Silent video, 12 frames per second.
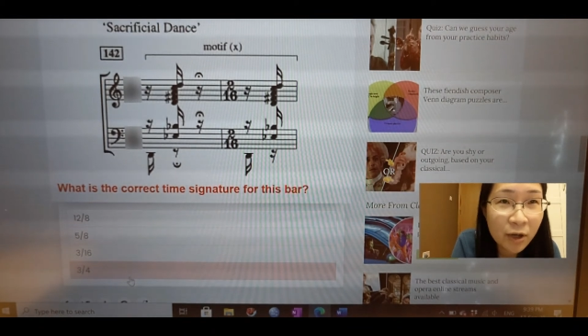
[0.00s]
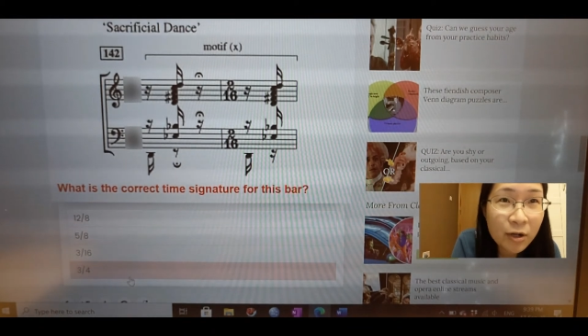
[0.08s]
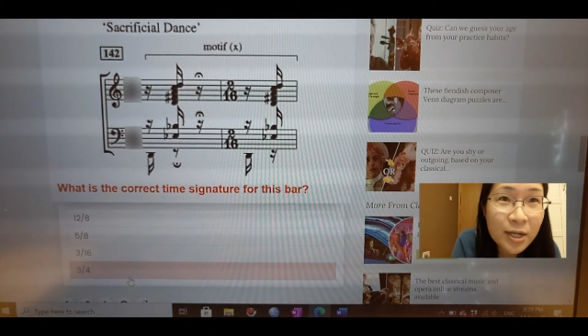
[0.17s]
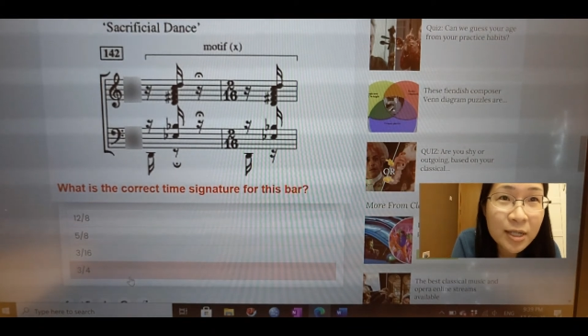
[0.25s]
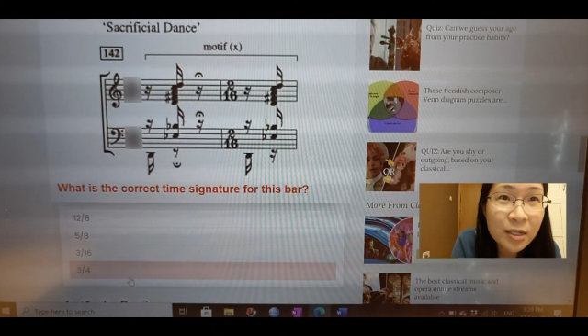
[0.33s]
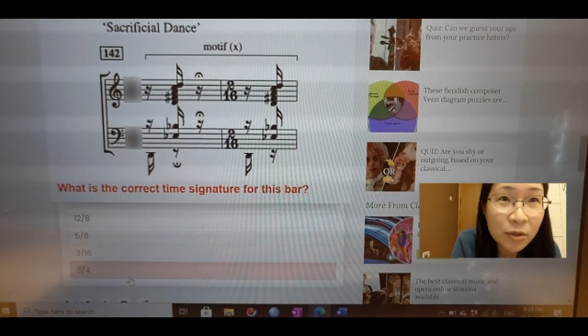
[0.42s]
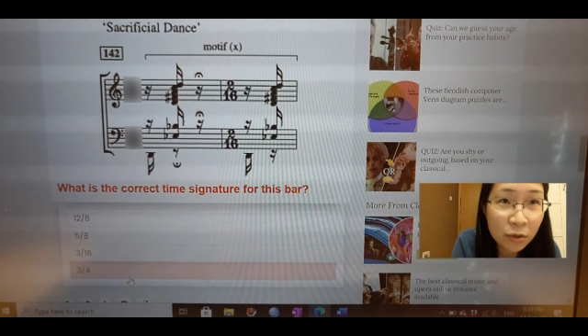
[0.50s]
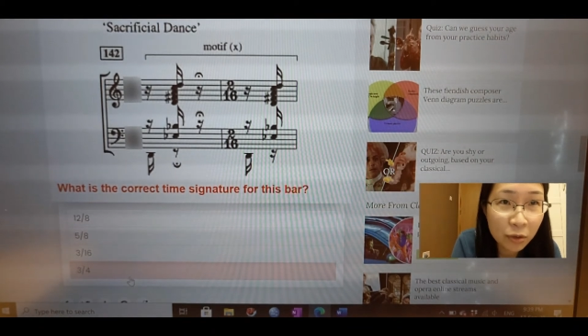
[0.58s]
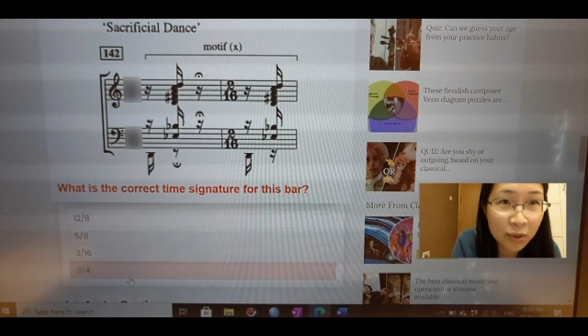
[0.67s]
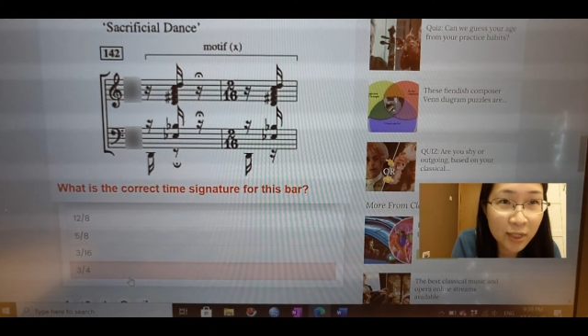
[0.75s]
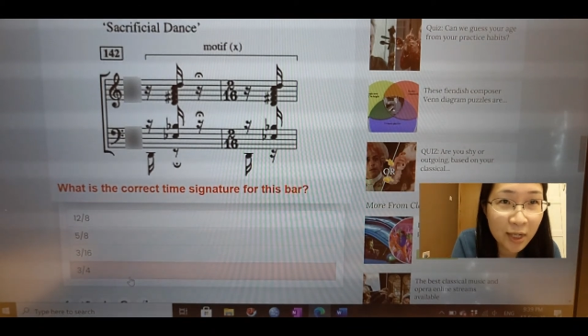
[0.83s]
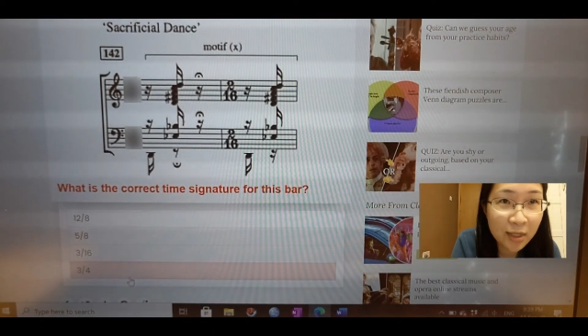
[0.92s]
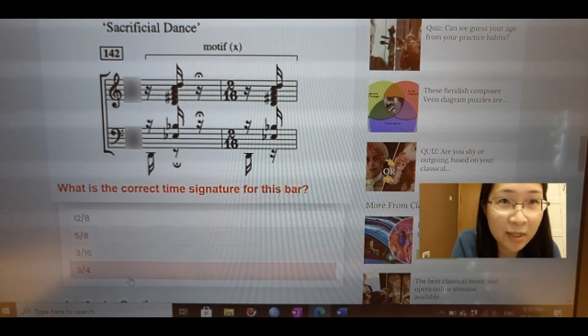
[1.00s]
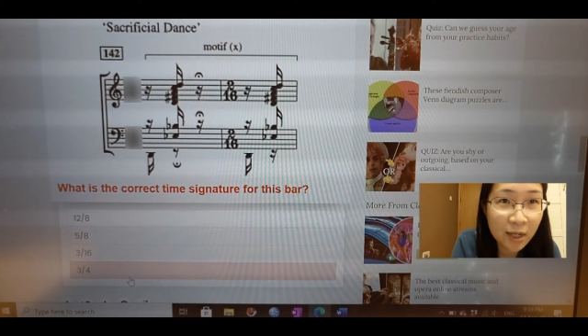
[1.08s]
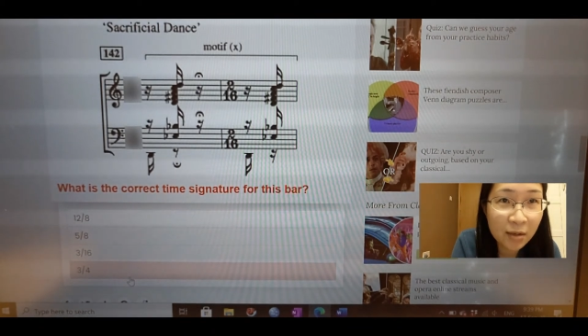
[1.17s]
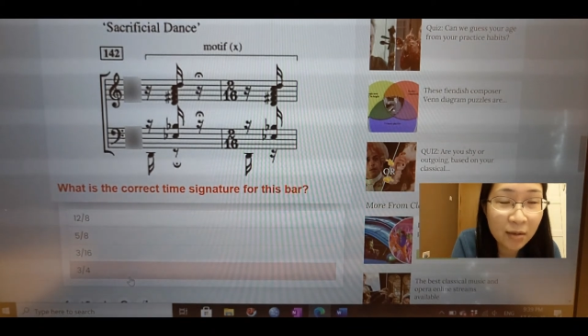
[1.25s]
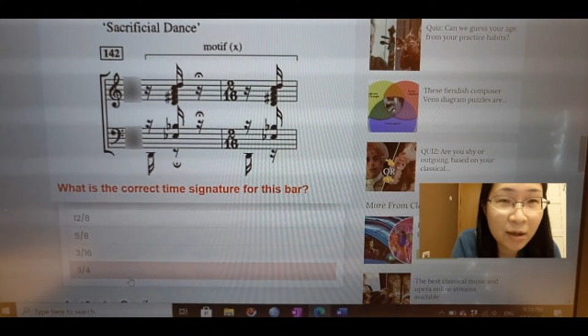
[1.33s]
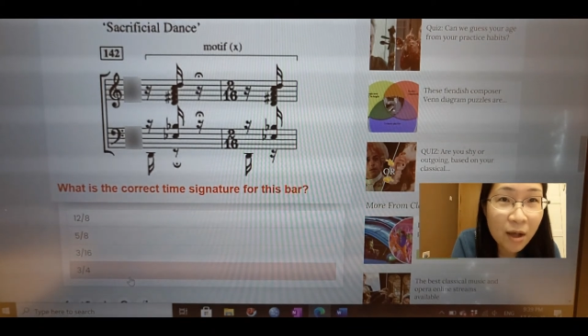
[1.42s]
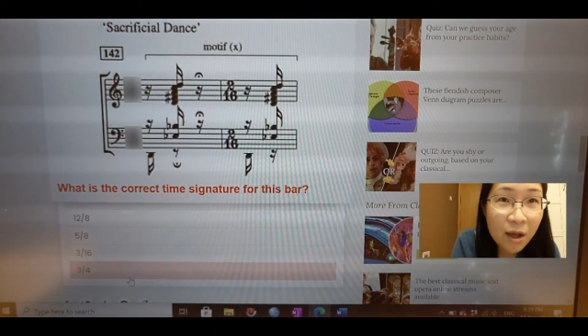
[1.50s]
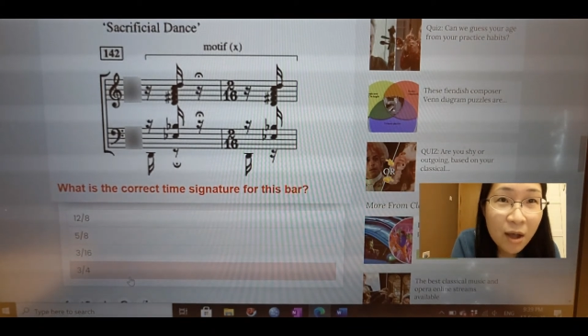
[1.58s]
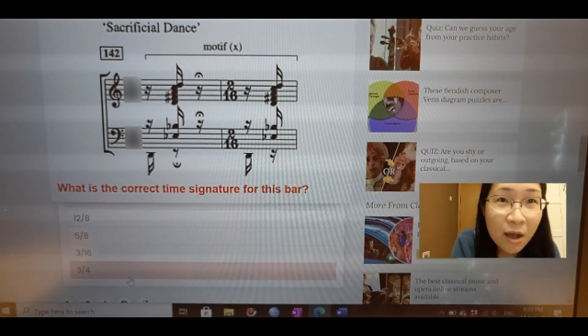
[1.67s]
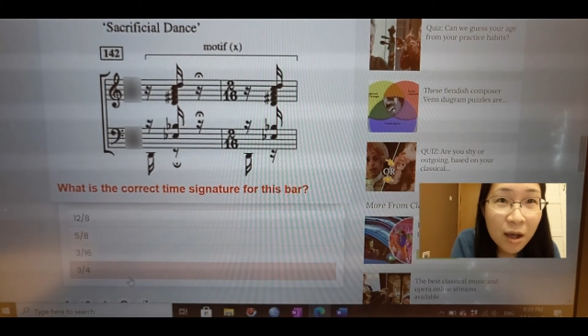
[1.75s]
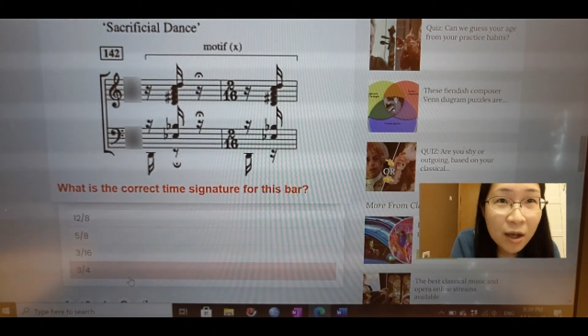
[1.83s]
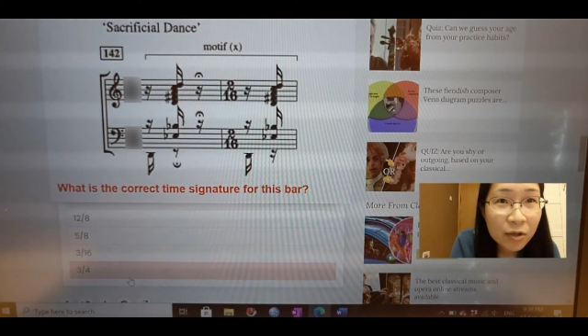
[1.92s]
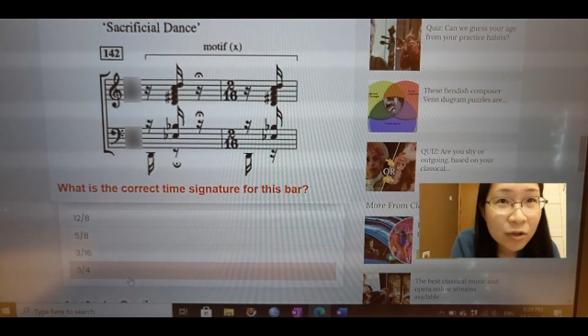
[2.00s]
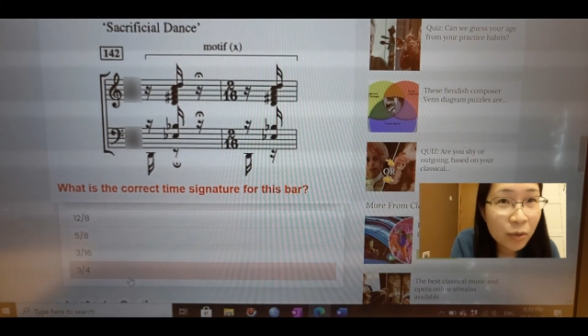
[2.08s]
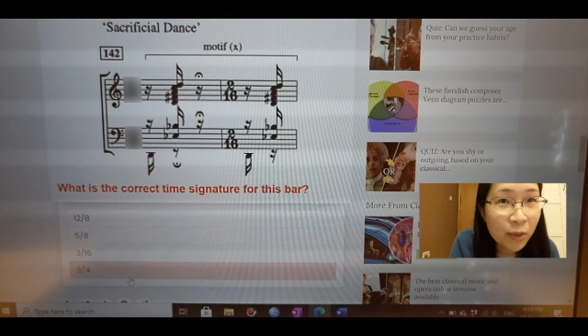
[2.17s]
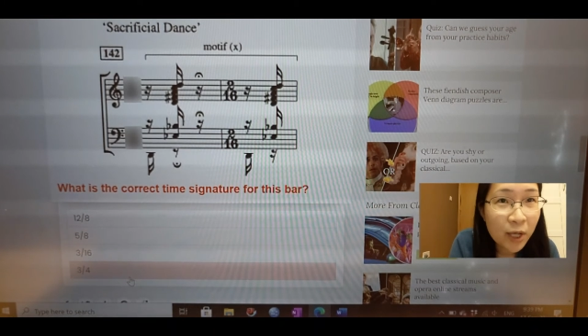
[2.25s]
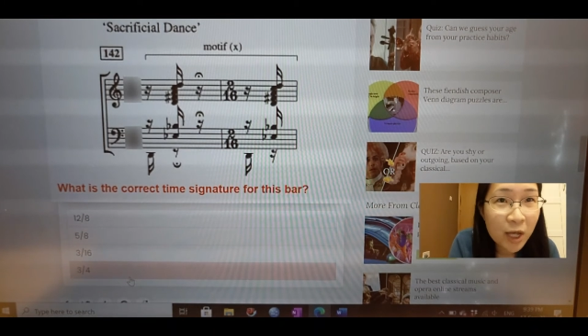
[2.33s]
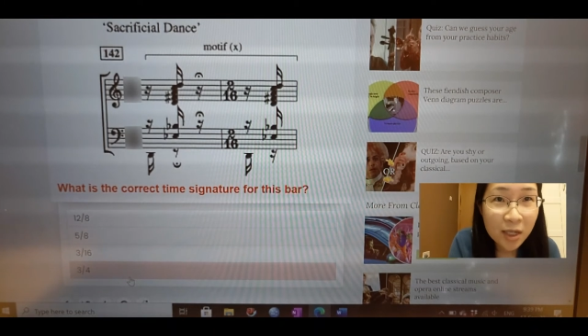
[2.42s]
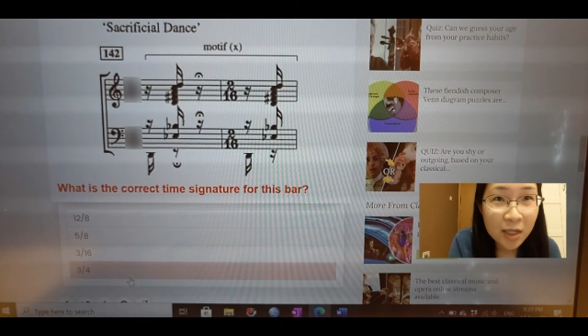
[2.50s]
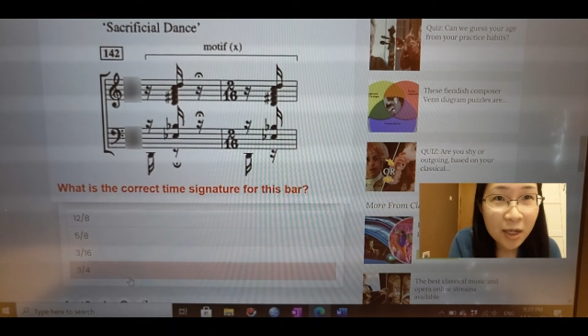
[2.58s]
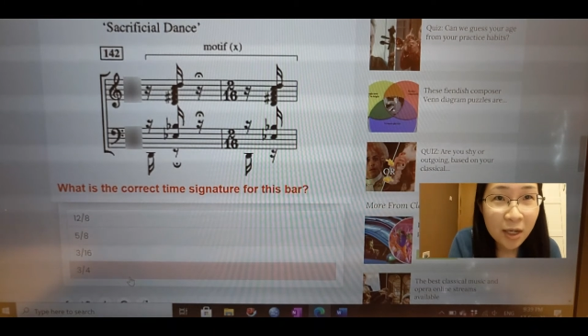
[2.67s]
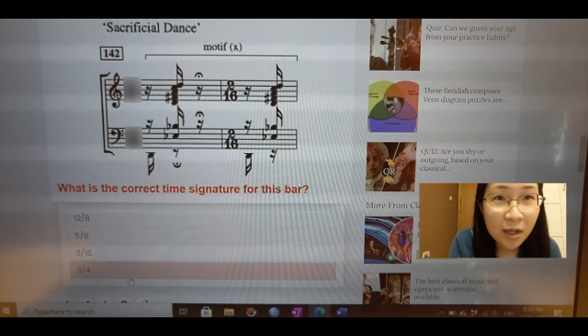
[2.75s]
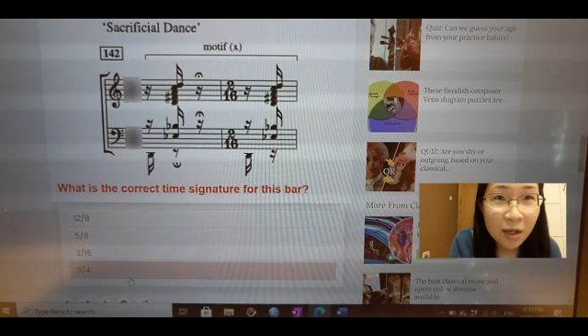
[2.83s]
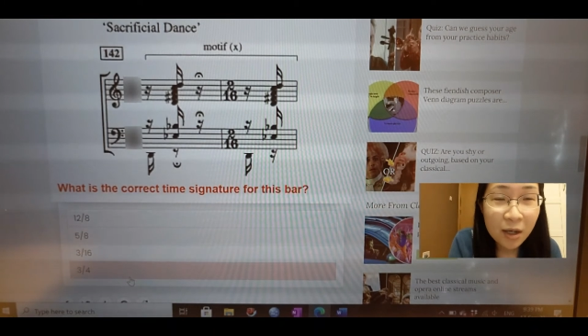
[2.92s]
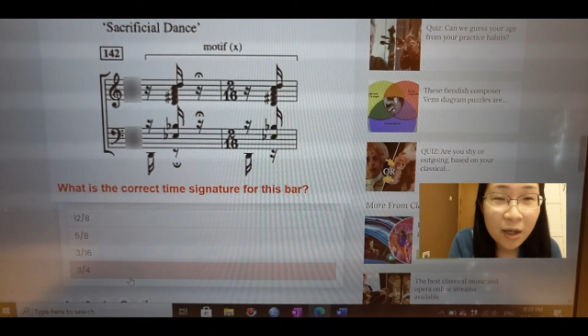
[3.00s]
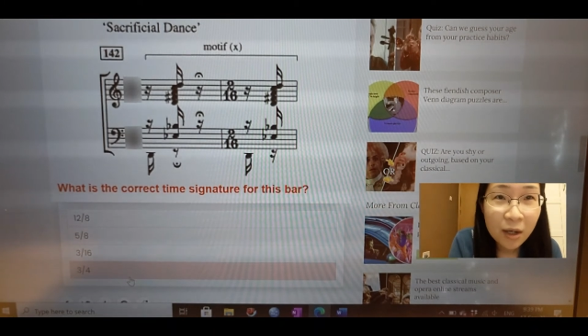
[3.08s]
there is 2/16. So easy.